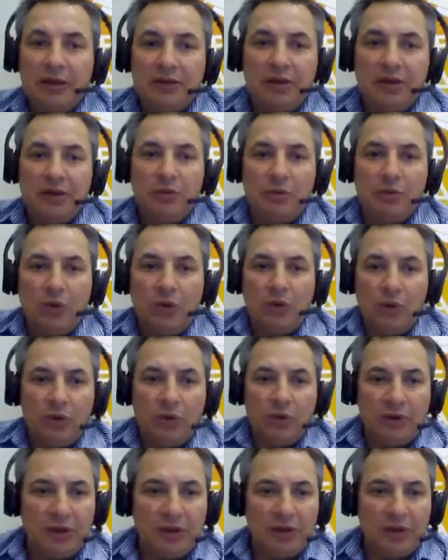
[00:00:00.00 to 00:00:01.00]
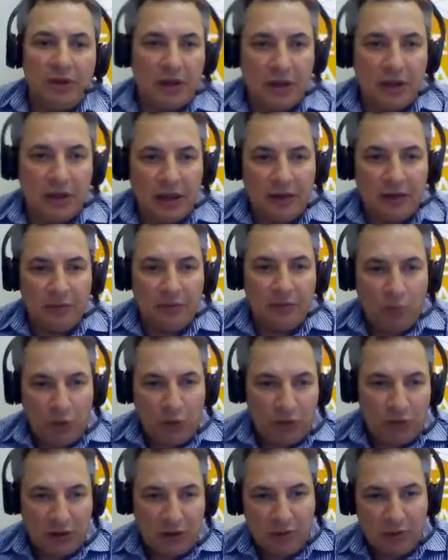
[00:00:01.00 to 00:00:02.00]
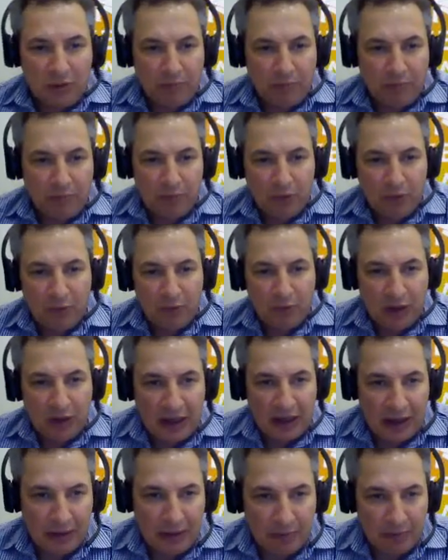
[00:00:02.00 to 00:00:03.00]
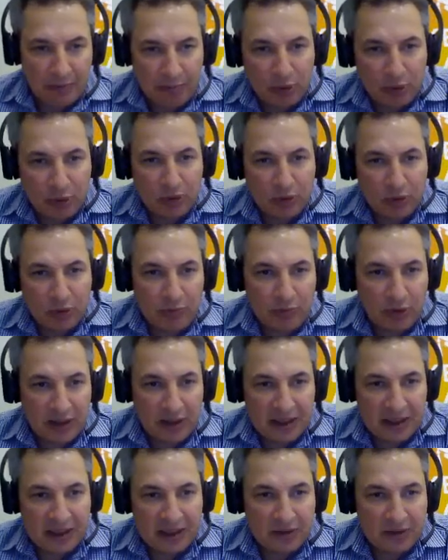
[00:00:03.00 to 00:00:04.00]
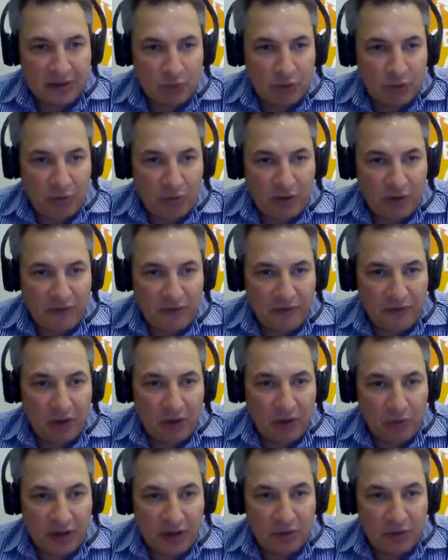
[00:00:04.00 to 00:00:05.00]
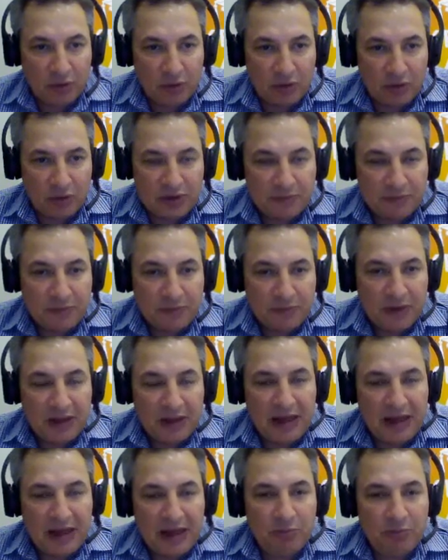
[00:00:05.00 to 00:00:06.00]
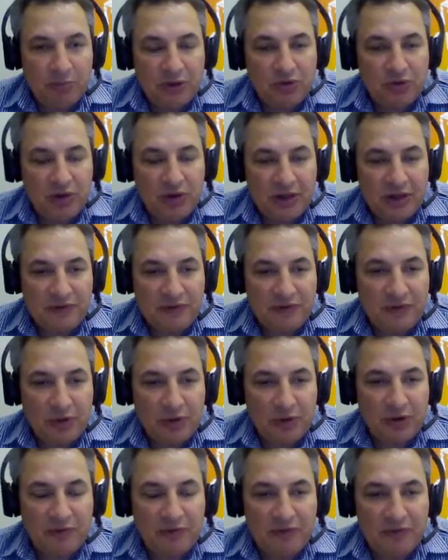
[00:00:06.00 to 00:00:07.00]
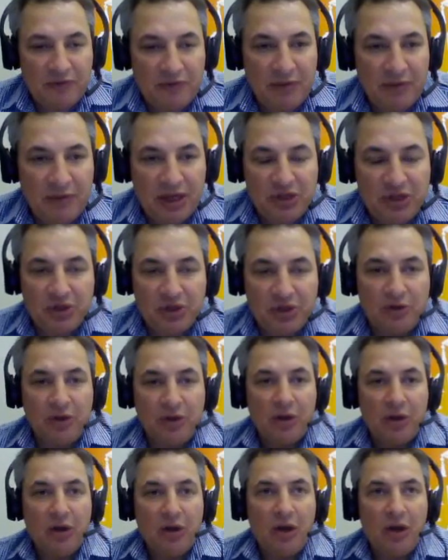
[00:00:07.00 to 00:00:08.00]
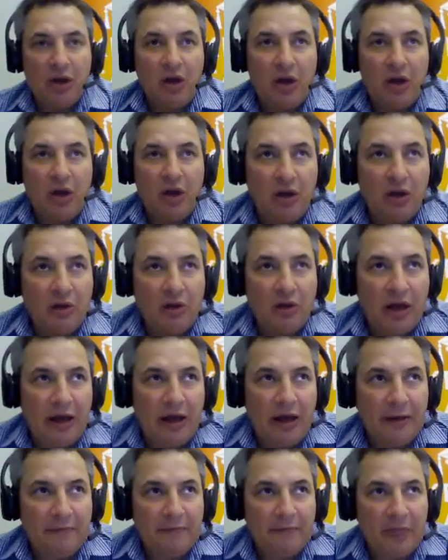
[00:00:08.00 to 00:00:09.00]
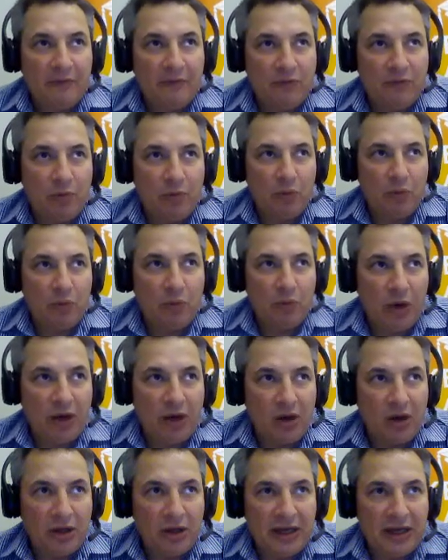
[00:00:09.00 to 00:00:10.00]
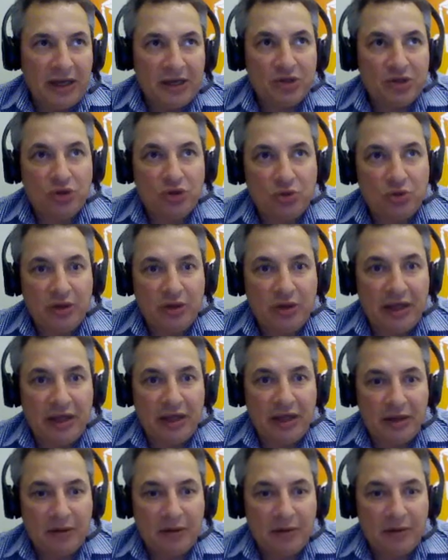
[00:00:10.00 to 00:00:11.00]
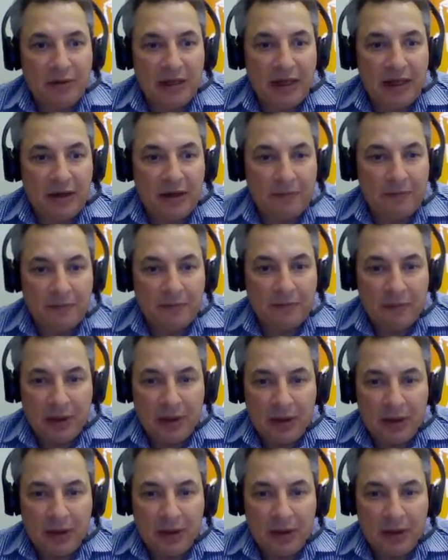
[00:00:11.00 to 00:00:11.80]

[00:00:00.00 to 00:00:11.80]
So when we build up one of these remote file records, that would be transferring of information from one location to another. Now,